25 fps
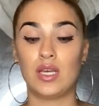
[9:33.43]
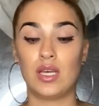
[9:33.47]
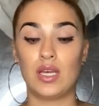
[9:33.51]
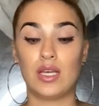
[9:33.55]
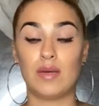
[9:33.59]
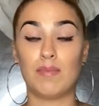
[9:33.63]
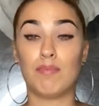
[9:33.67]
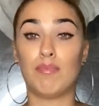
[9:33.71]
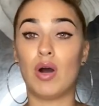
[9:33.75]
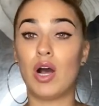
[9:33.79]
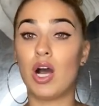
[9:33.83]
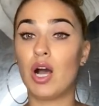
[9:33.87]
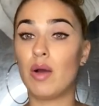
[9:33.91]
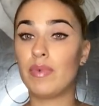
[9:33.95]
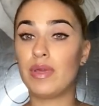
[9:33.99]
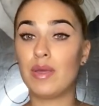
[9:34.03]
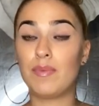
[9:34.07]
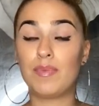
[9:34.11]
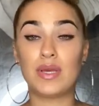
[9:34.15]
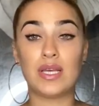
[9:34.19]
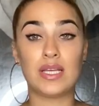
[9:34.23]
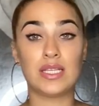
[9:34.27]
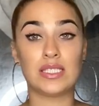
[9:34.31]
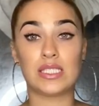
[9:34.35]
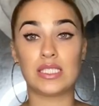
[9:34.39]
bobby
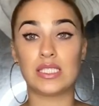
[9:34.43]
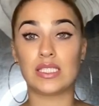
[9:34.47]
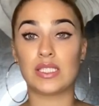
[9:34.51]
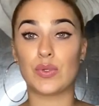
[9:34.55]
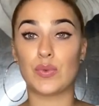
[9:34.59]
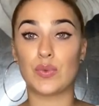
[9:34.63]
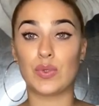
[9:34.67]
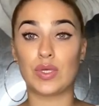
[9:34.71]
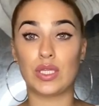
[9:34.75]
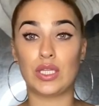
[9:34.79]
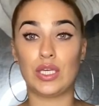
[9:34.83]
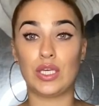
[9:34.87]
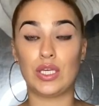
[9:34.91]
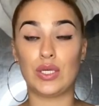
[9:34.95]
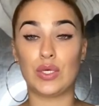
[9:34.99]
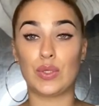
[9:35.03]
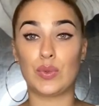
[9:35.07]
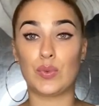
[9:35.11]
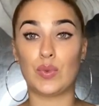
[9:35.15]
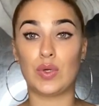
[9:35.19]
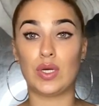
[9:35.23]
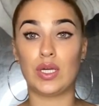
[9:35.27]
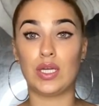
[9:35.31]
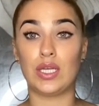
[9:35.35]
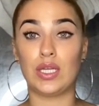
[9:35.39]
pins is a really good
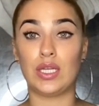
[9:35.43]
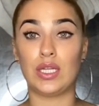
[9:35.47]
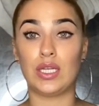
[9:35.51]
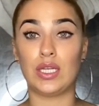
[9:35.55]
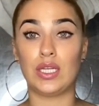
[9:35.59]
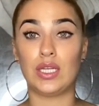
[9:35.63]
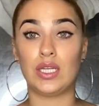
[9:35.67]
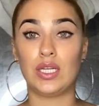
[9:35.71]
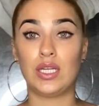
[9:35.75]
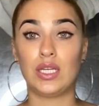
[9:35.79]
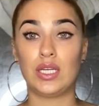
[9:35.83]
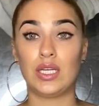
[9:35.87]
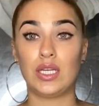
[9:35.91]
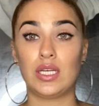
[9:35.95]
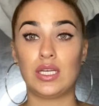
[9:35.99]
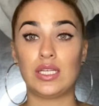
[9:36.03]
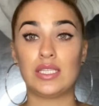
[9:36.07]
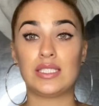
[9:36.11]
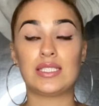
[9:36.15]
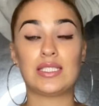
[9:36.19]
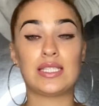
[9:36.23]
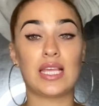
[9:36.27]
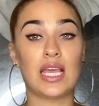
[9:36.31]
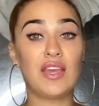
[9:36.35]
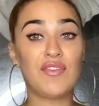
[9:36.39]
one,
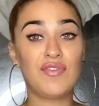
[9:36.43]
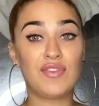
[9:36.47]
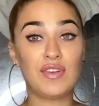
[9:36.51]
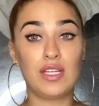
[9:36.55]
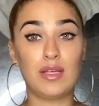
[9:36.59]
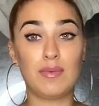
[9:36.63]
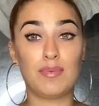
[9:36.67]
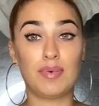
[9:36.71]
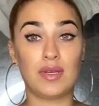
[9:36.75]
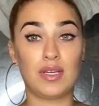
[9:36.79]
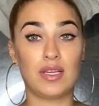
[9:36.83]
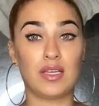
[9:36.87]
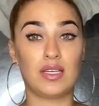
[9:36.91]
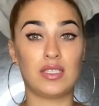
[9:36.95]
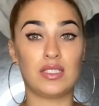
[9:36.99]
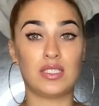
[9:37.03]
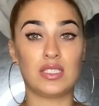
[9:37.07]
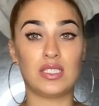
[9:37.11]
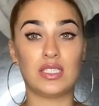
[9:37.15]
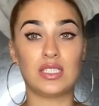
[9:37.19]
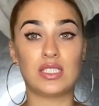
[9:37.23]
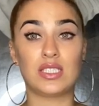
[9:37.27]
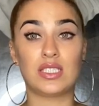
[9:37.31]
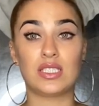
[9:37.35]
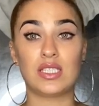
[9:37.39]
safety
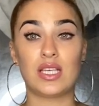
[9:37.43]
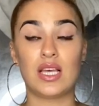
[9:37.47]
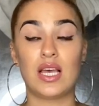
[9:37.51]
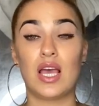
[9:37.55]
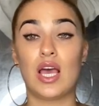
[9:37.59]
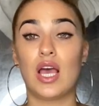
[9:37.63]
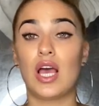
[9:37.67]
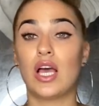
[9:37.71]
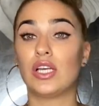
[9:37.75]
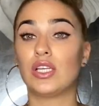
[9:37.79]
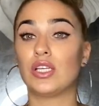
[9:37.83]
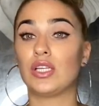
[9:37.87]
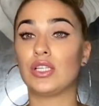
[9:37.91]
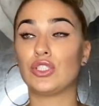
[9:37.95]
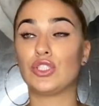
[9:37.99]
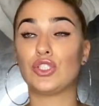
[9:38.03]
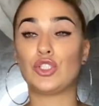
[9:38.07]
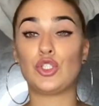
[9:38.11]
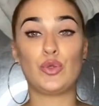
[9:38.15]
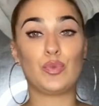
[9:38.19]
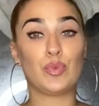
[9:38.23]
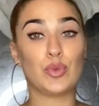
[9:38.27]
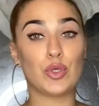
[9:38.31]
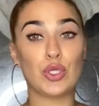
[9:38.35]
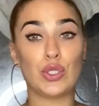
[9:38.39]
pins,
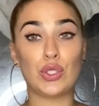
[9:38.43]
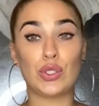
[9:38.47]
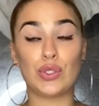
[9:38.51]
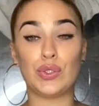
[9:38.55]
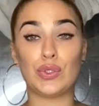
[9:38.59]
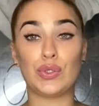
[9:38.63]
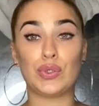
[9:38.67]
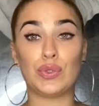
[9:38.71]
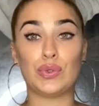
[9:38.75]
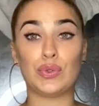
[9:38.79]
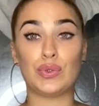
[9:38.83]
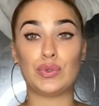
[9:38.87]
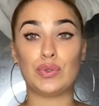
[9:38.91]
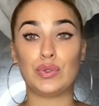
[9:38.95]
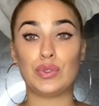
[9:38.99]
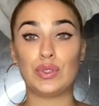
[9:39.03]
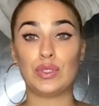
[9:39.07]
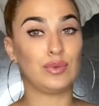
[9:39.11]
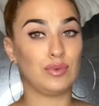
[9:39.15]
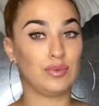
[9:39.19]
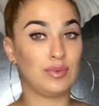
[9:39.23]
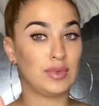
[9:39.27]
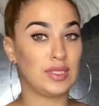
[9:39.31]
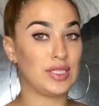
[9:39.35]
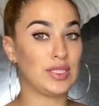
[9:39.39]
super glue,
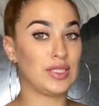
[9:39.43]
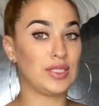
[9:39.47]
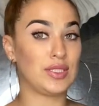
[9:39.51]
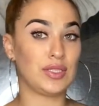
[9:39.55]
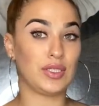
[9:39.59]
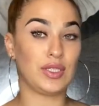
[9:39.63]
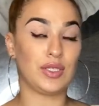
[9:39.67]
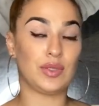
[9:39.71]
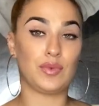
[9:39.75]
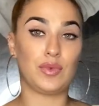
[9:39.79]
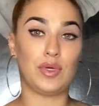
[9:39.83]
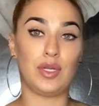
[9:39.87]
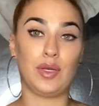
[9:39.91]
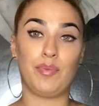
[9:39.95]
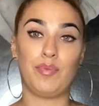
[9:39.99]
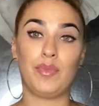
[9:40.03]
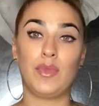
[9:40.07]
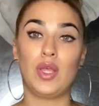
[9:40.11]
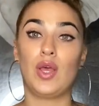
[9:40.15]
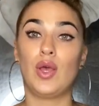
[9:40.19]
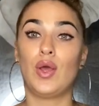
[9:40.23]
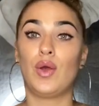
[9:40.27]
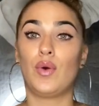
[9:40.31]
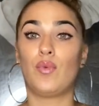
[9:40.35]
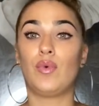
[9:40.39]
this is a good one.
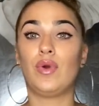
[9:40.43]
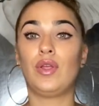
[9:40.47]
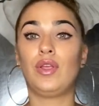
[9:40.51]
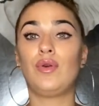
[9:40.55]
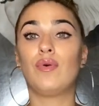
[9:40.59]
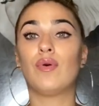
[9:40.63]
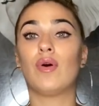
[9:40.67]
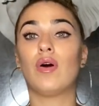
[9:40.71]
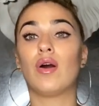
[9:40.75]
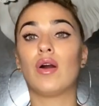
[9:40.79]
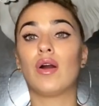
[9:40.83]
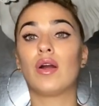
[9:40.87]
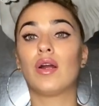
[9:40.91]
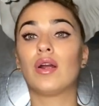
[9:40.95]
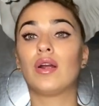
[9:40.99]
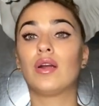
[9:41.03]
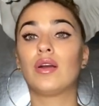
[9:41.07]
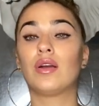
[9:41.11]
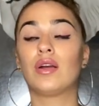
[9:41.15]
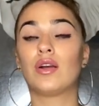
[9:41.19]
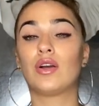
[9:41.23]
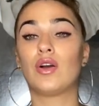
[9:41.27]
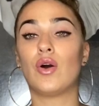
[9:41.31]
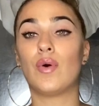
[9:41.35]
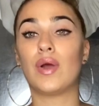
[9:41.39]
When you are
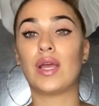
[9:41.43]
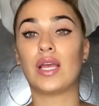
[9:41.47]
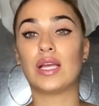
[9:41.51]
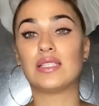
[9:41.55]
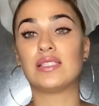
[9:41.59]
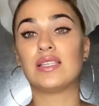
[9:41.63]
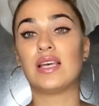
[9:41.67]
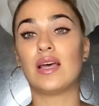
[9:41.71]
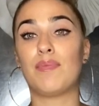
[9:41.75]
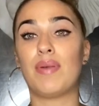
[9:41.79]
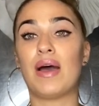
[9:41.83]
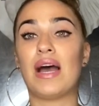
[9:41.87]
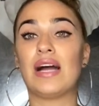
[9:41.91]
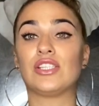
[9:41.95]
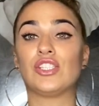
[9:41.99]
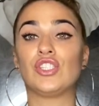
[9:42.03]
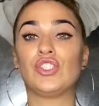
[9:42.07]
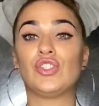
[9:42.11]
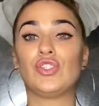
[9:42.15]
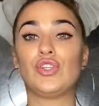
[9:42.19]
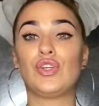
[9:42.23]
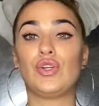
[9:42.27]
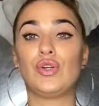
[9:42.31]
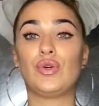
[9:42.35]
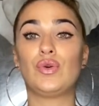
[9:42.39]
going into a pageant
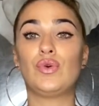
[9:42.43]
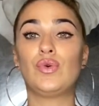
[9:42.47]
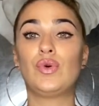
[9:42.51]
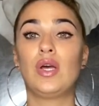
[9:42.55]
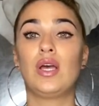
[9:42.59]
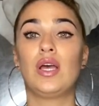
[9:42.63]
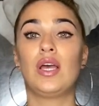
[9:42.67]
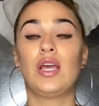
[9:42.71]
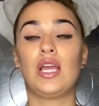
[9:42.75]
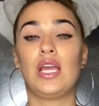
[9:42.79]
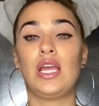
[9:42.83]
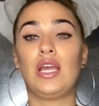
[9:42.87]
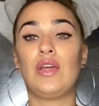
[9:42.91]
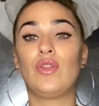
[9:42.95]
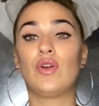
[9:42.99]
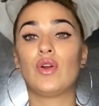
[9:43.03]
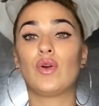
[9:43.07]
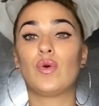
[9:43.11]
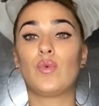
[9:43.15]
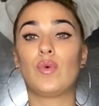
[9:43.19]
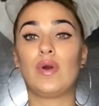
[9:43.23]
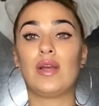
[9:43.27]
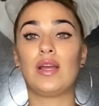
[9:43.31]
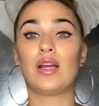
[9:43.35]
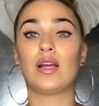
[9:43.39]
too, either
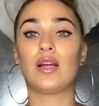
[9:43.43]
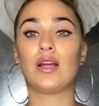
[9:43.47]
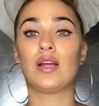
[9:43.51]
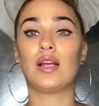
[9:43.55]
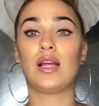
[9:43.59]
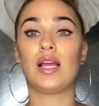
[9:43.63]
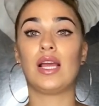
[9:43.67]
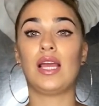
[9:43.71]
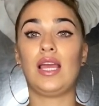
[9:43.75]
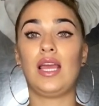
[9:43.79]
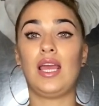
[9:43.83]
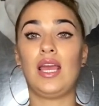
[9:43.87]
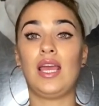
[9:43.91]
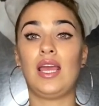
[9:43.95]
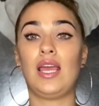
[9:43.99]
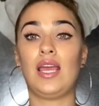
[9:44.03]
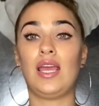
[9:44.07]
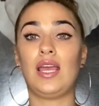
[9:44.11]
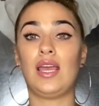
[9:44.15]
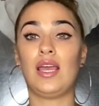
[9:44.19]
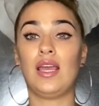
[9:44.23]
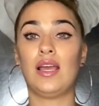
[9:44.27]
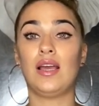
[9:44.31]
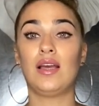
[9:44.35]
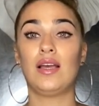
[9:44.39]
wear
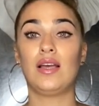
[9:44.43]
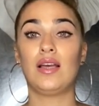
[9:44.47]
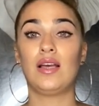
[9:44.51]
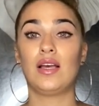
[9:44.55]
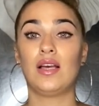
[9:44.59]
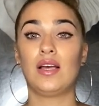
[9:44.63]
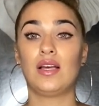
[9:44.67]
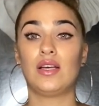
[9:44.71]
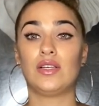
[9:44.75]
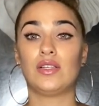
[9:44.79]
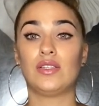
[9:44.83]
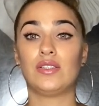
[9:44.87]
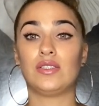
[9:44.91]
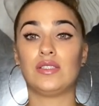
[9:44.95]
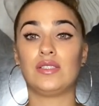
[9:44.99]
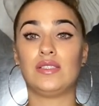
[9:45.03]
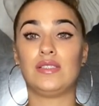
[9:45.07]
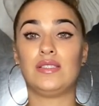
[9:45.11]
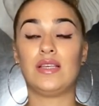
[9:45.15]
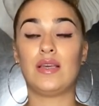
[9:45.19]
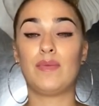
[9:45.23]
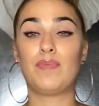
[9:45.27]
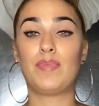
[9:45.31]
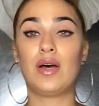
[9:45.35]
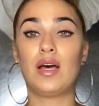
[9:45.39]
a
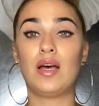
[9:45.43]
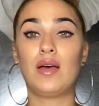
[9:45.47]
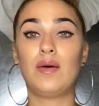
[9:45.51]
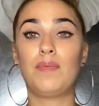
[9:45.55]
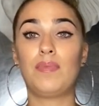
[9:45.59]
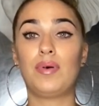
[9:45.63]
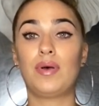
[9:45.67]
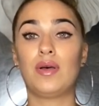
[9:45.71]
zip up